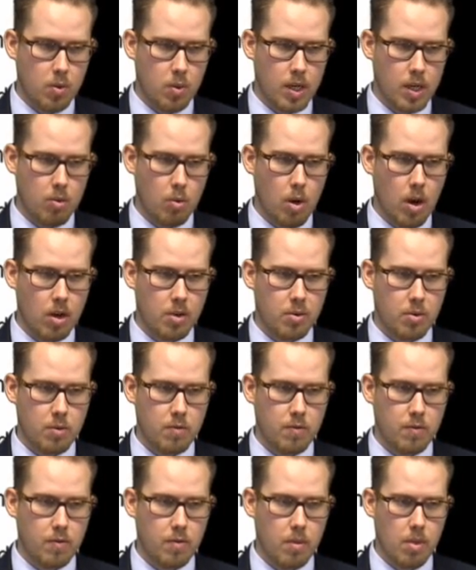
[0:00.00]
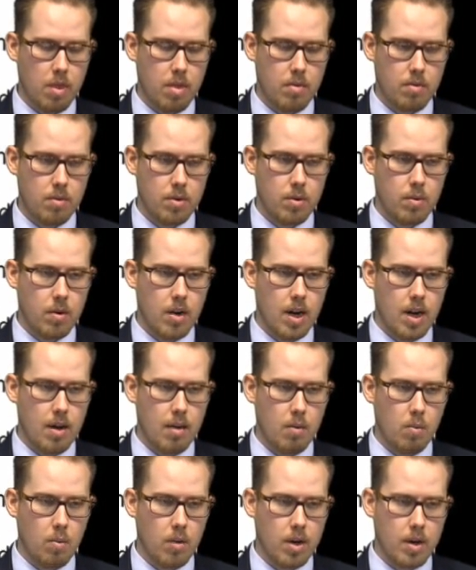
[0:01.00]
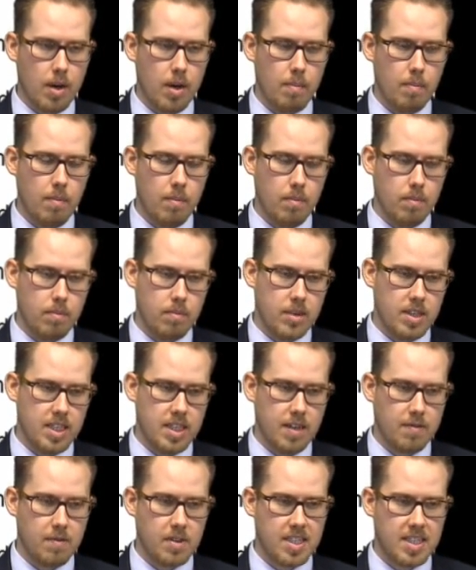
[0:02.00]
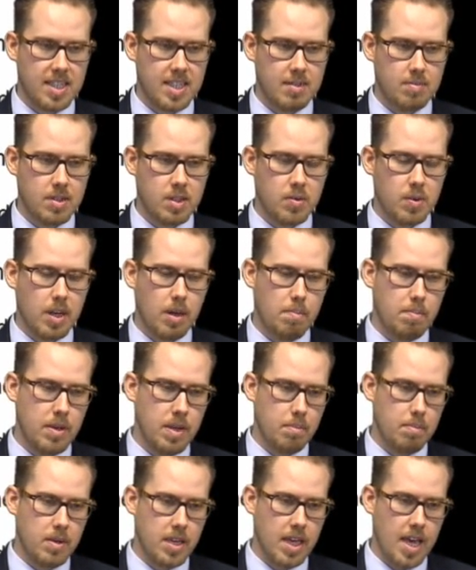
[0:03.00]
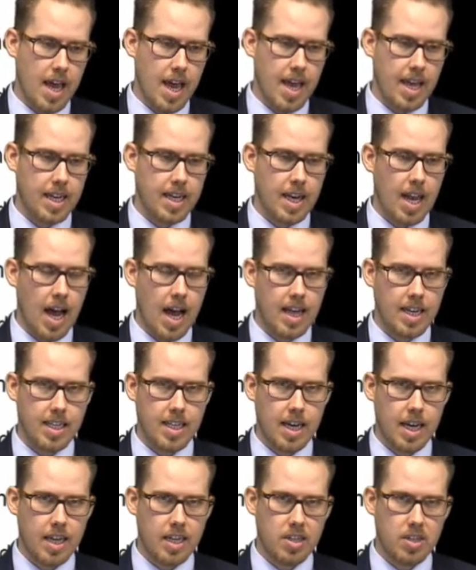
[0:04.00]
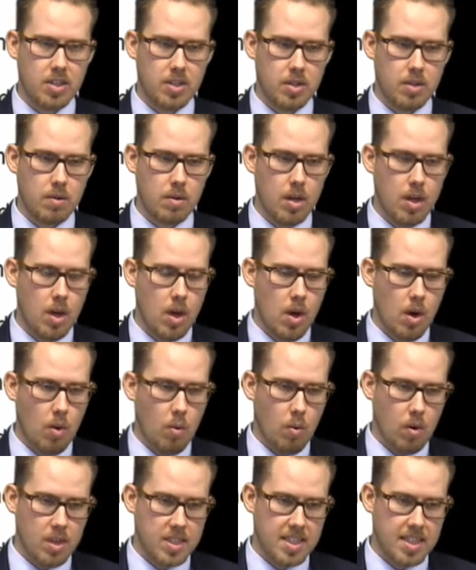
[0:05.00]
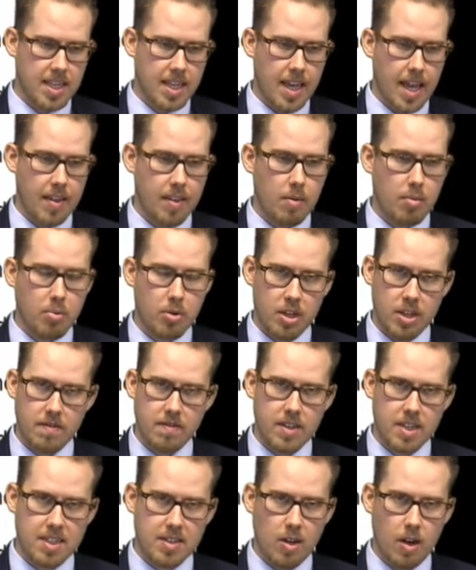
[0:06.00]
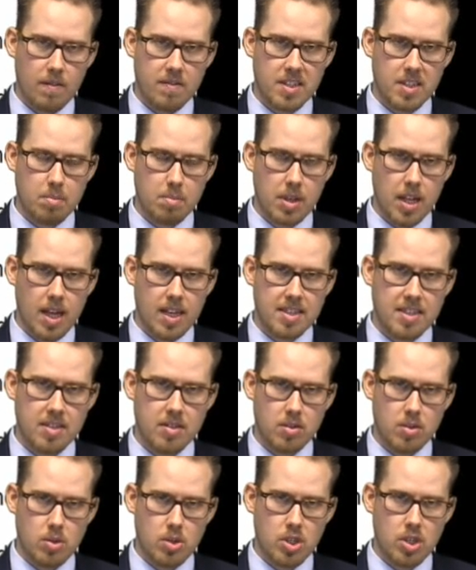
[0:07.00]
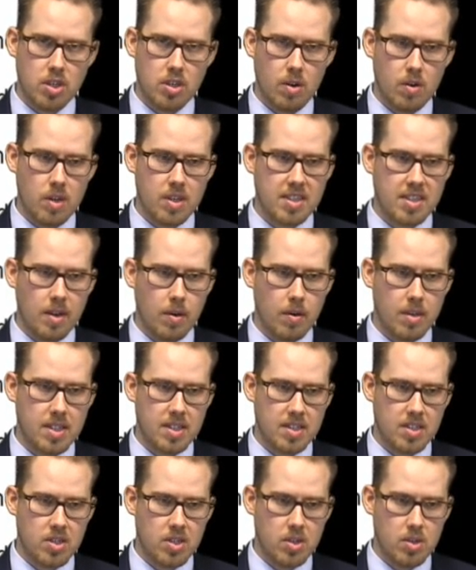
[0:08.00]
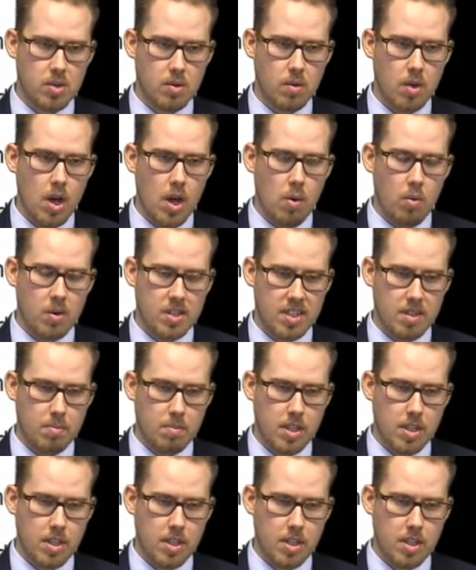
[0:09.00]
a quick walk through what the difference is between a BPA and an IDIQ. Once again, the previous office supply solution, known as OS2, was